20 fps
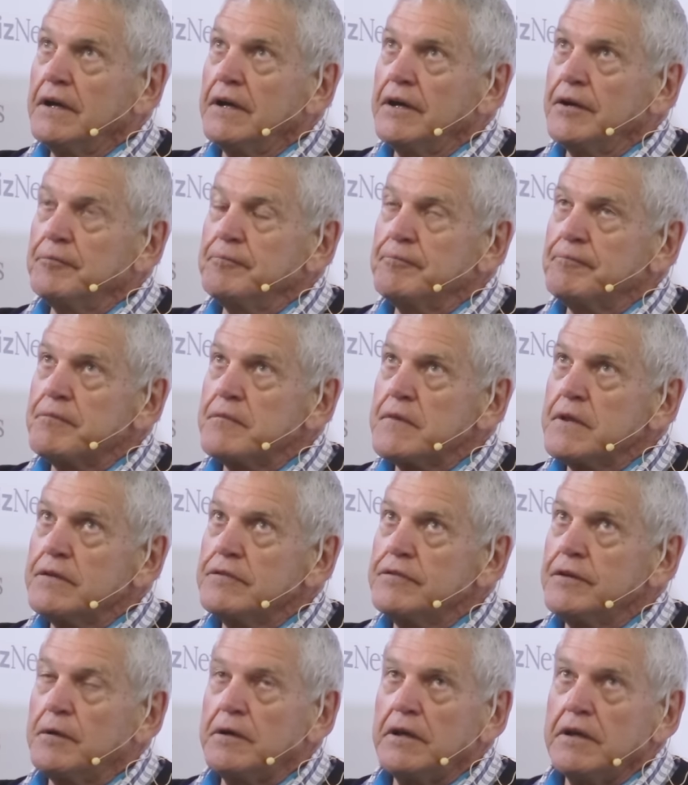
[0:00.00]
Um,
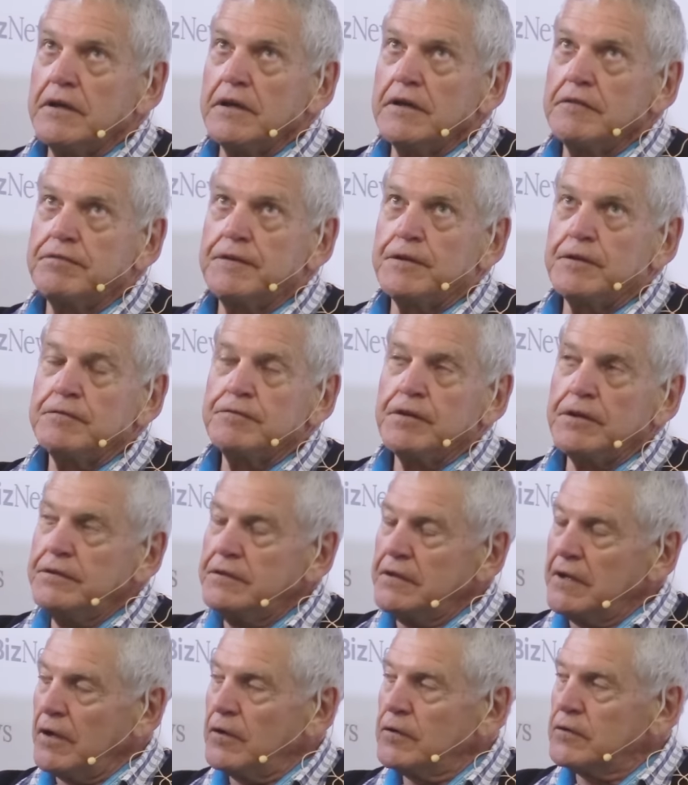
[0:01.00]
so if you've
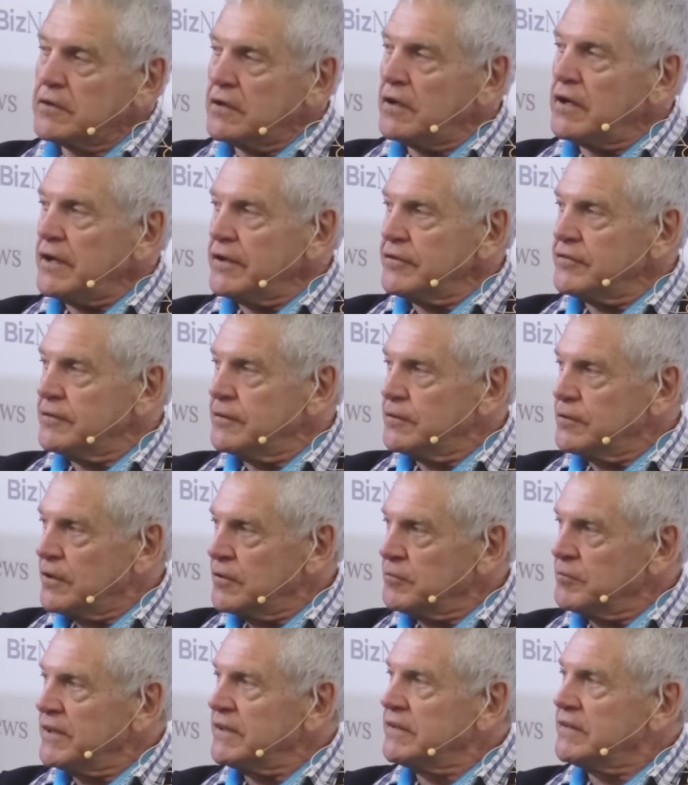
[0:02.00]
got old cars and you
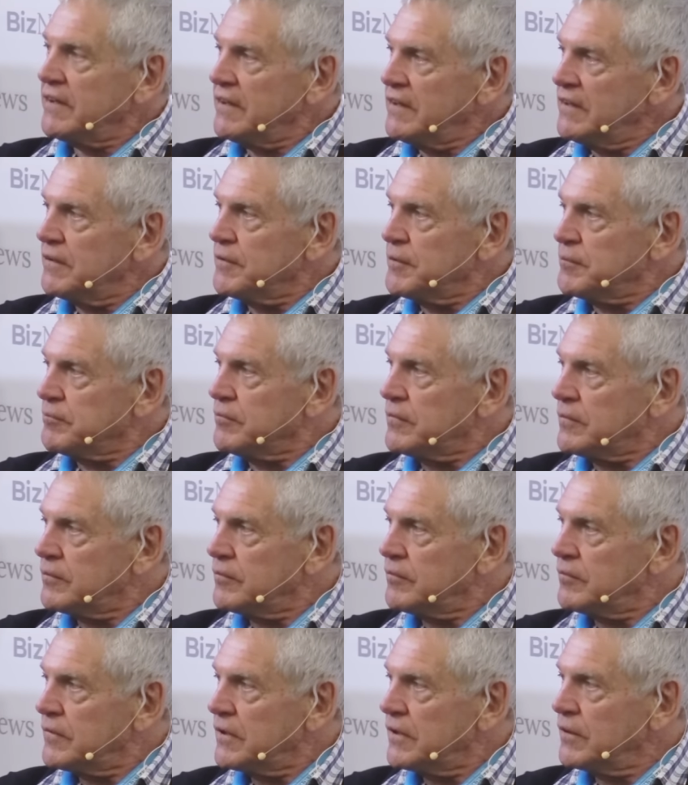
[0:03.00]
don't maintain them,
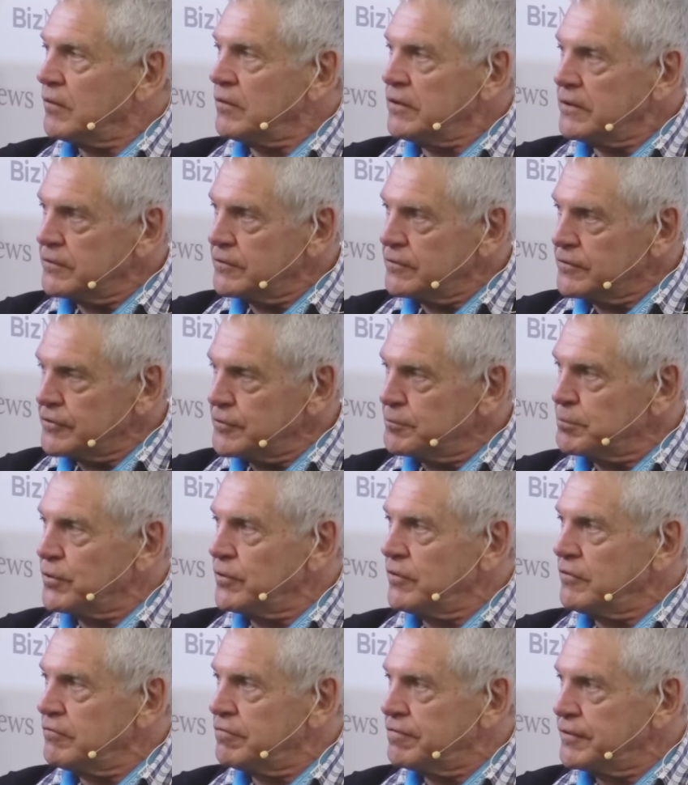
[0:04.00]
and all you do is you
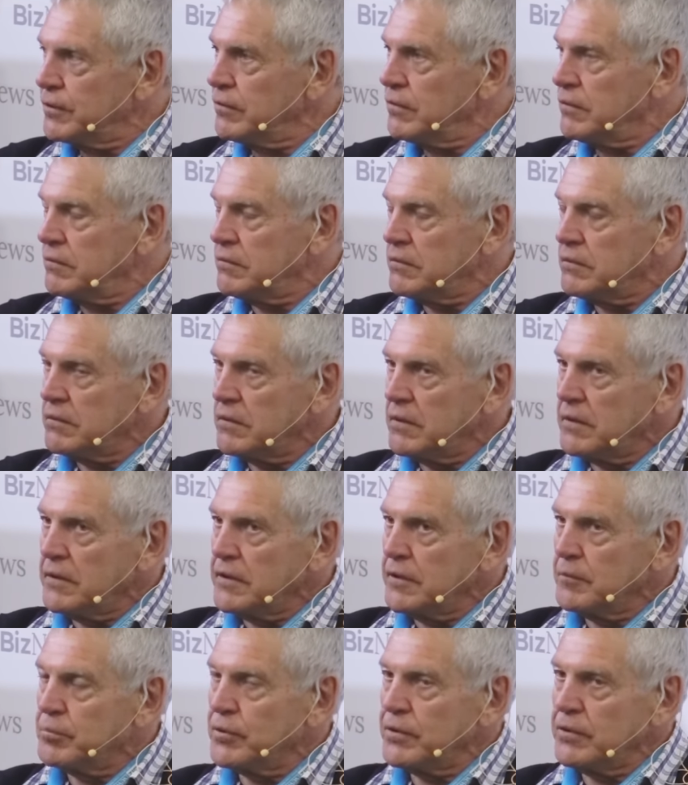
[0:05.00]
put in fuel,
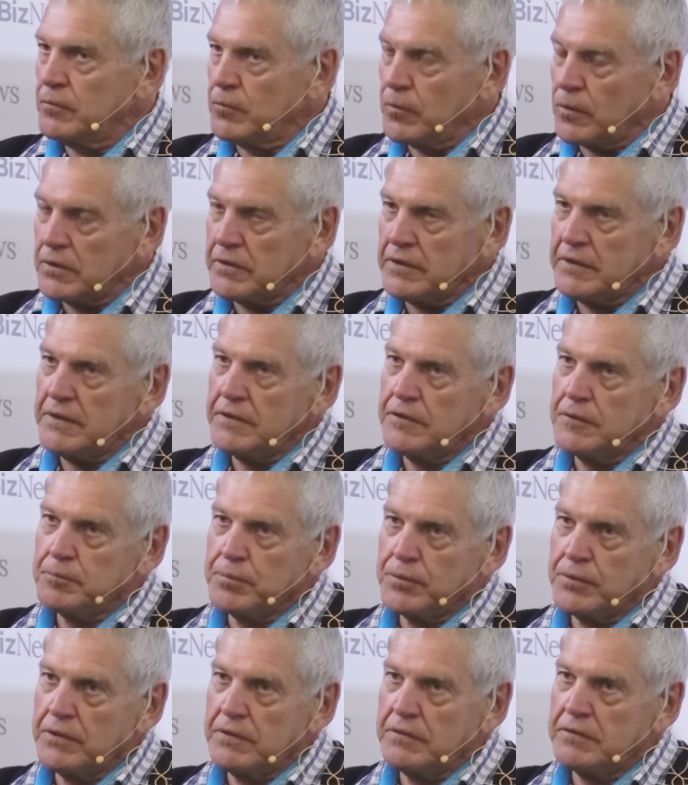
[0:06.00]
you put in water, and you
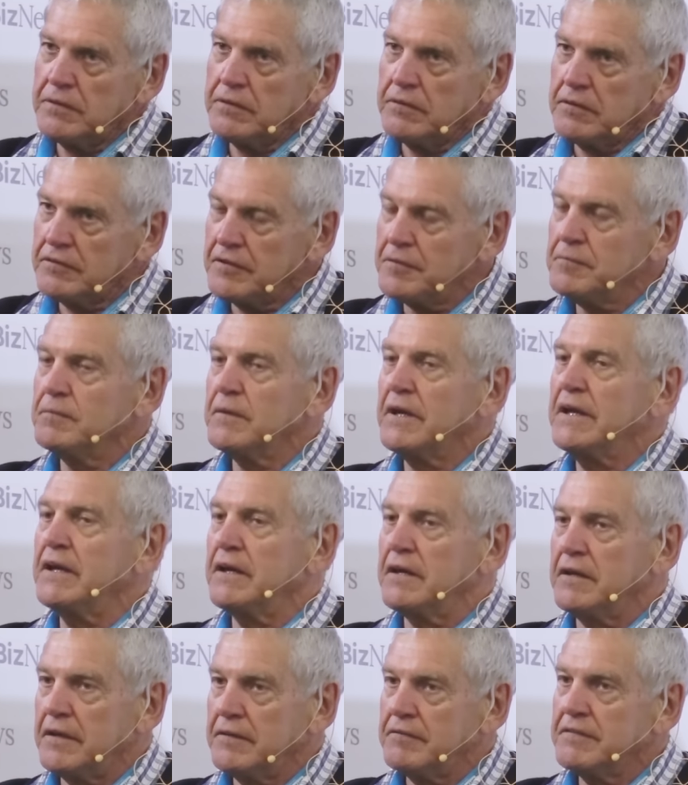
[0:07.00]
put in some
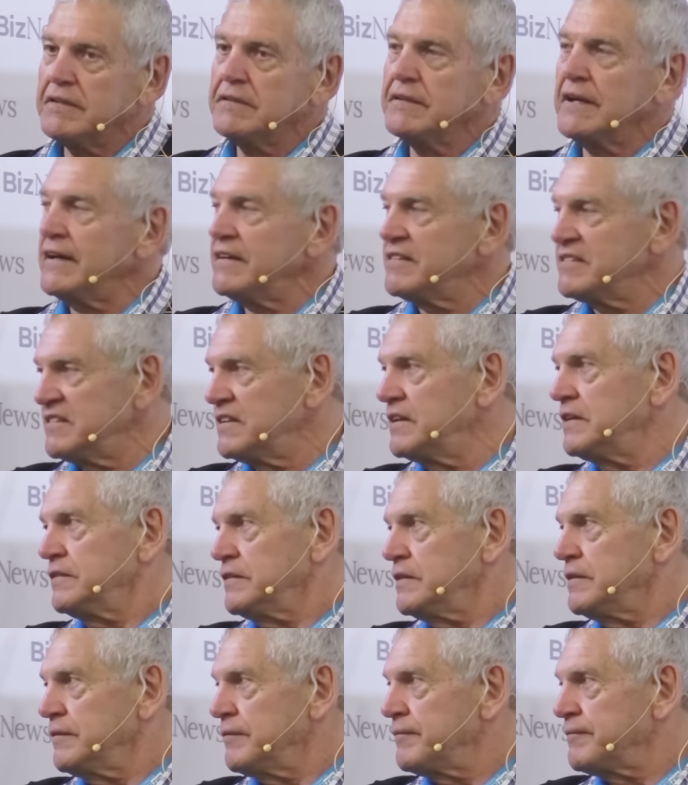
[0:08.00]
air if the tires
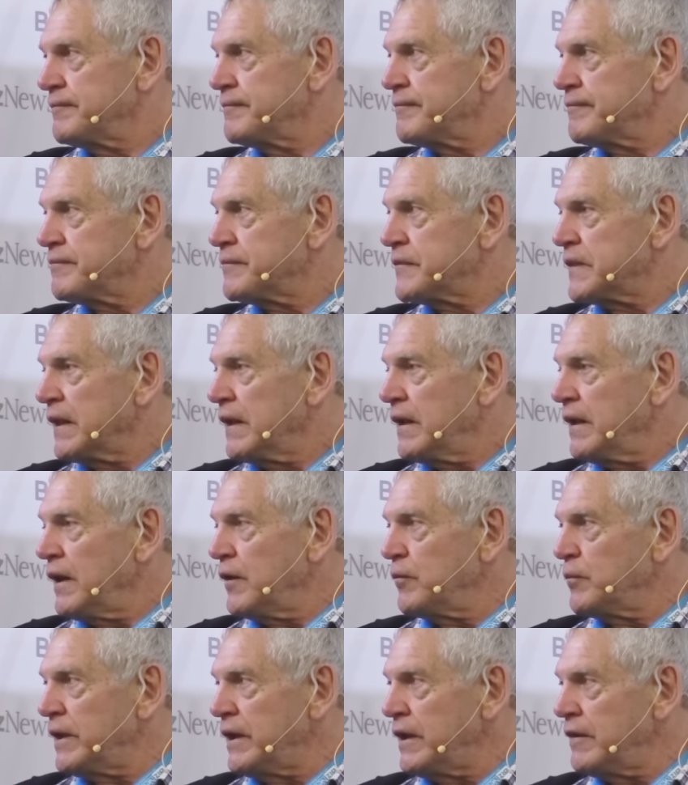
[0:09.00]
need.
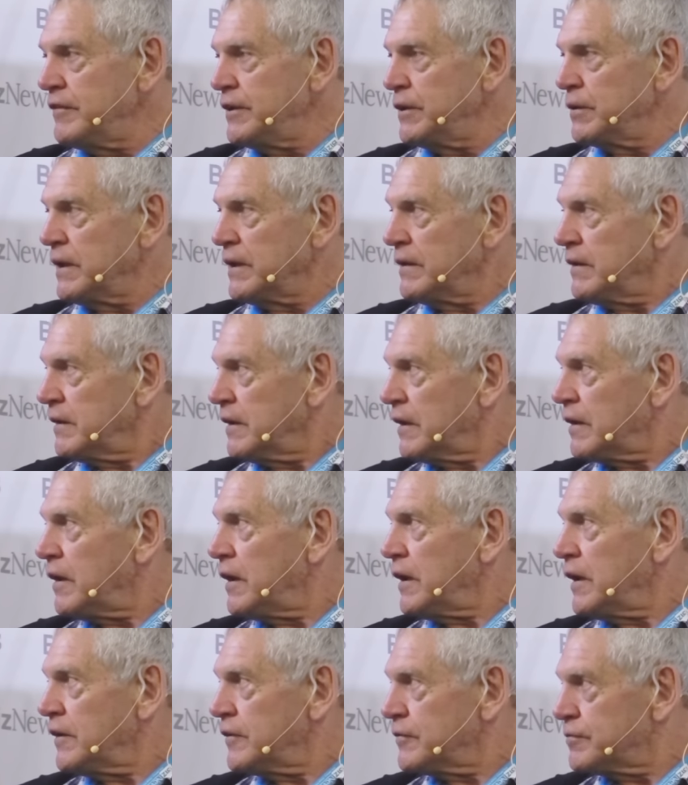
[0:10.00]
And whenever you get in the
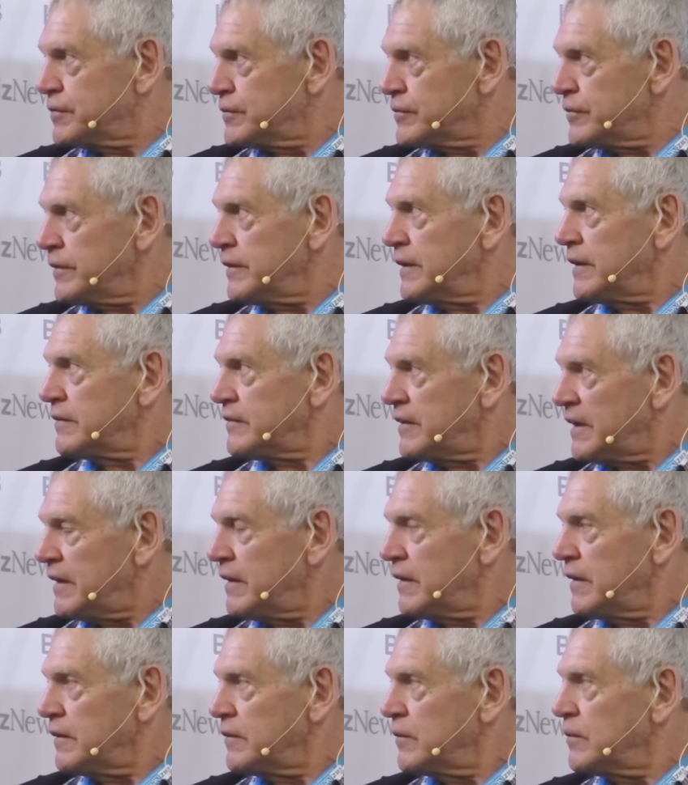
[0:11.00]
car, the foot's on the
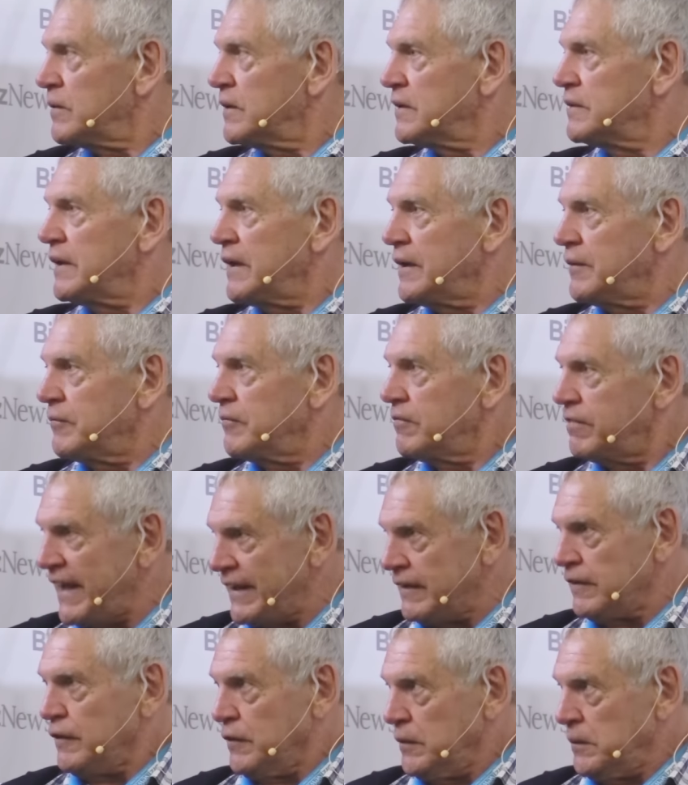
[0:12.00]
accelerator all the time,
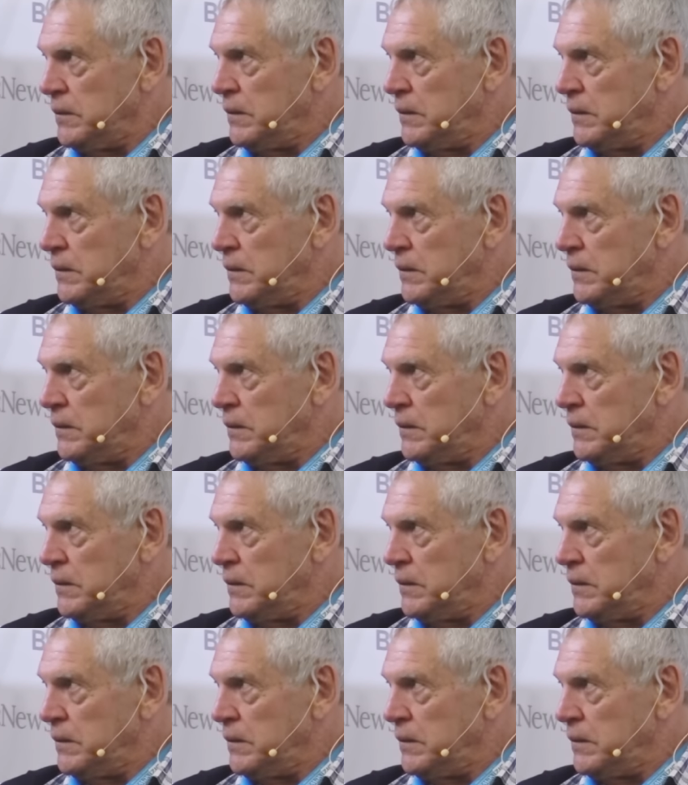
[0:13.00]
flat.